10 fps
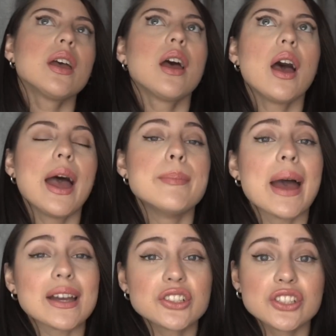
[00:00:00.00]

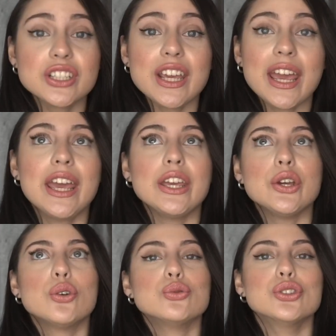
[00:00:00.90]
actually
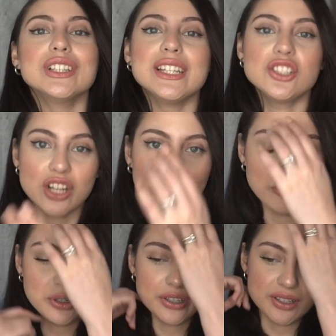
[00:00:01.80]
a really shy
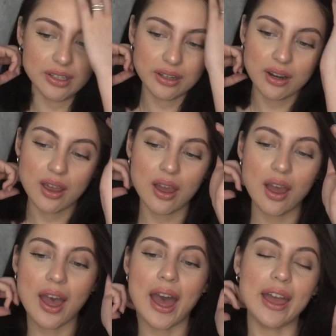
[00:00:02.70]
person.
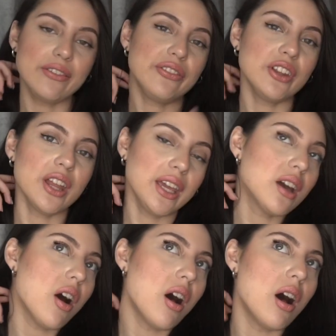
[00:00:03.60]
I feel
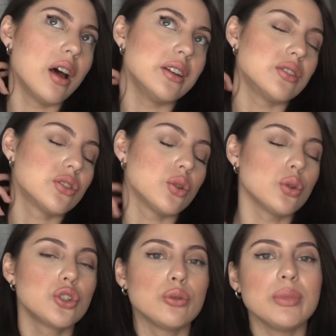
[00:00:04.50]
like on
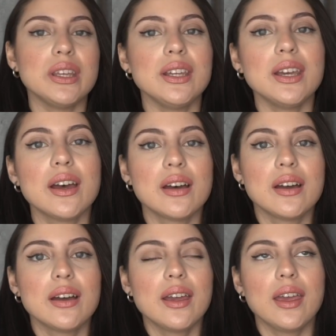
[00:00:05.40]
social
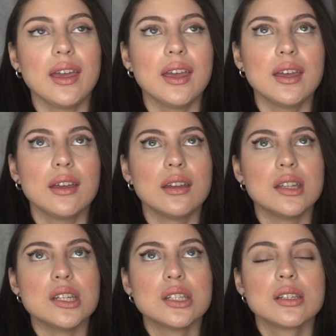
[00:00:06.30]
media
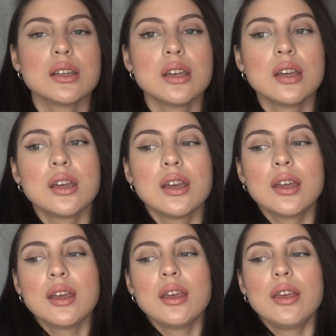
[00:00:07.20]
and
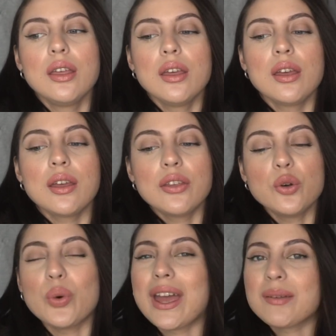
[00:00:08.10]
the
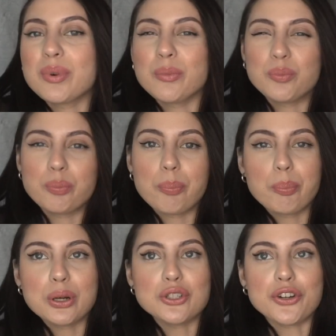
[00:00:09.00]
way I
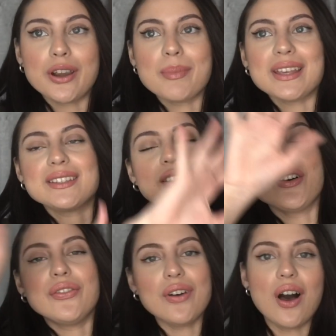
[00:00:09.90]
portray
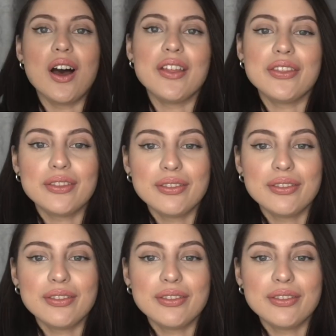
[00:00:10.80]
myself on,